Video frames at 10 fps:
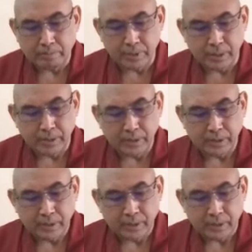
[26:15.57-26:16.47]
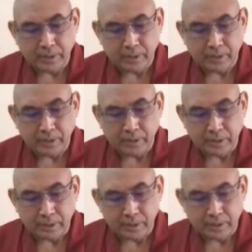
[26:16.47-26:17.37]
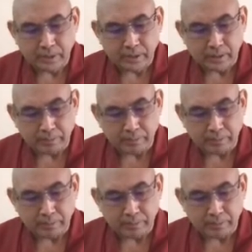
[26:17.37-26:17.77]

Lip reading: be the